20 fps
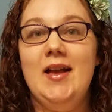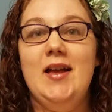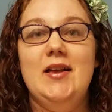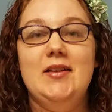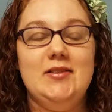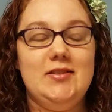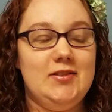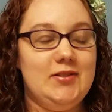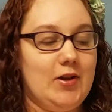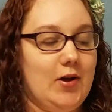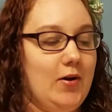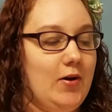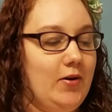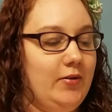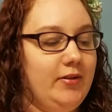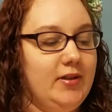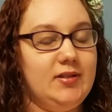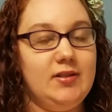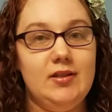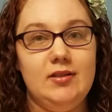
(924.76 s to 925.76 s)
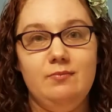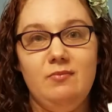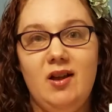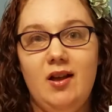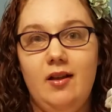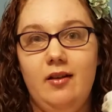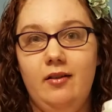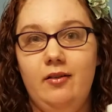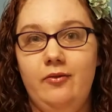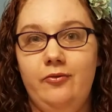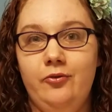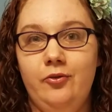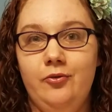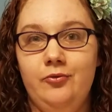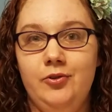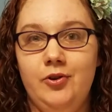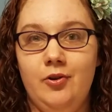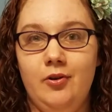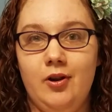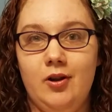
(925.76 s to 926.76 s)
So this is my fruit
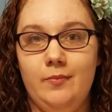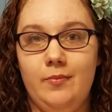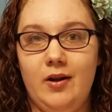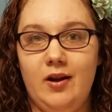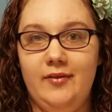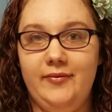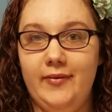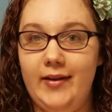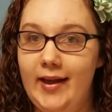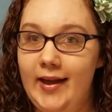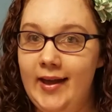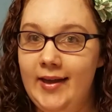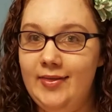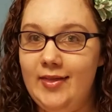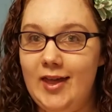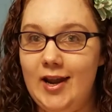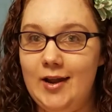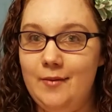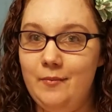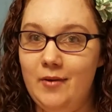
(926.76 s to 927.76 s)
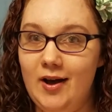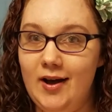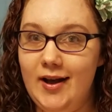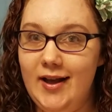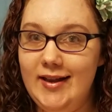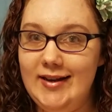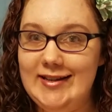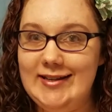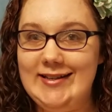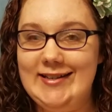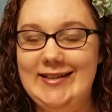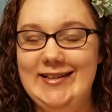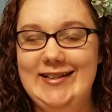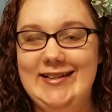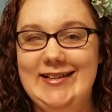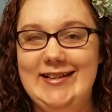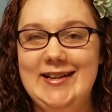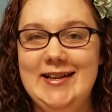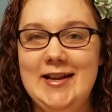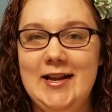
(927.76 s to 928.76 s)
and yogurt parfait that I bought
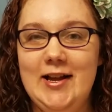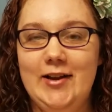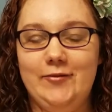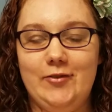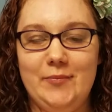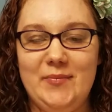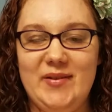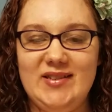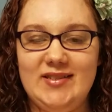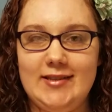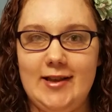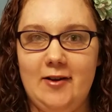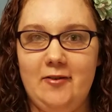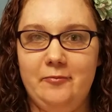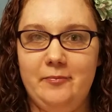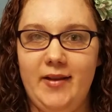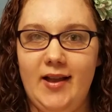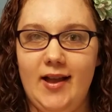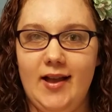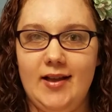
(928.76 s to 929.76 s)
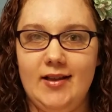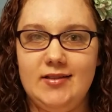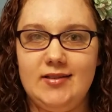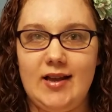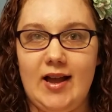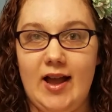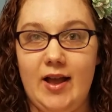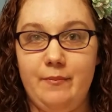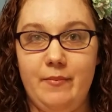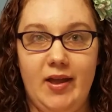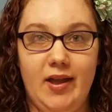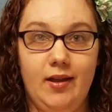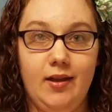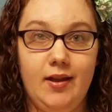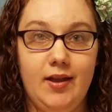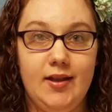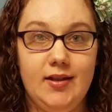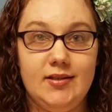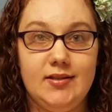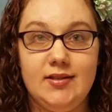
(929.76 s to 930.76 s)
for myself because I'm
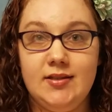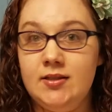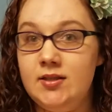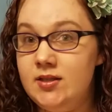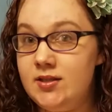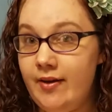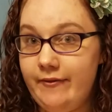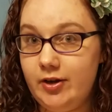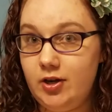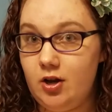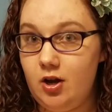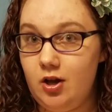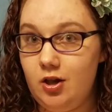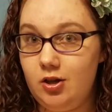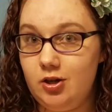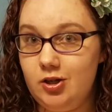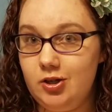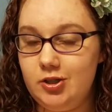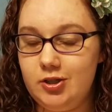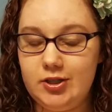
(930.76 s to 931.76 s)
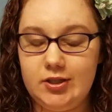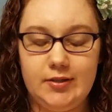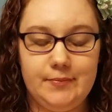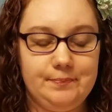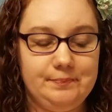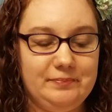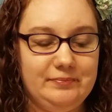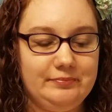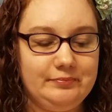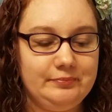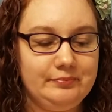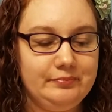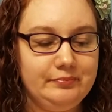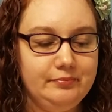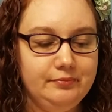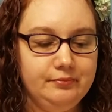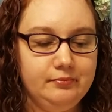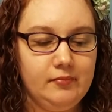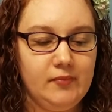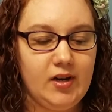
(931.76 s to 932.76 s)
making seven dollars.
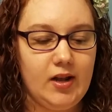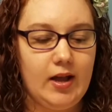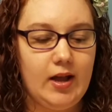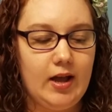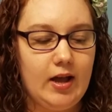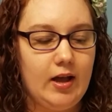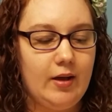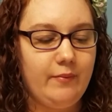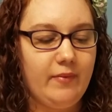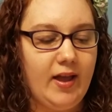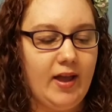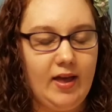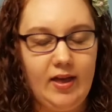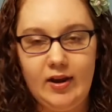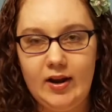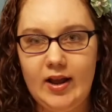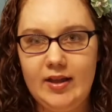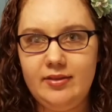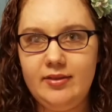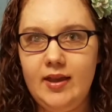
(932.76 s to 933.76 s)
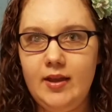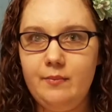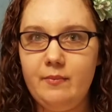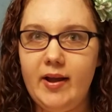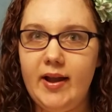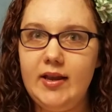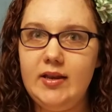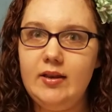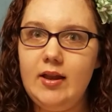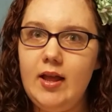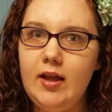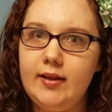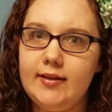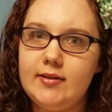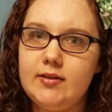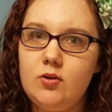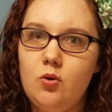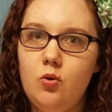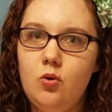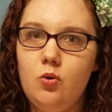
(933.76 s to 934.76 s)
Um, and I think my
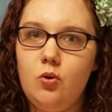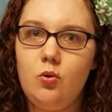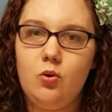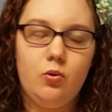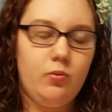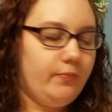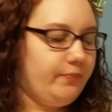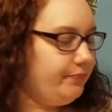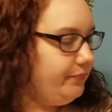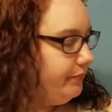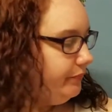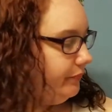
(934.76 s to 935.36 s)
next goal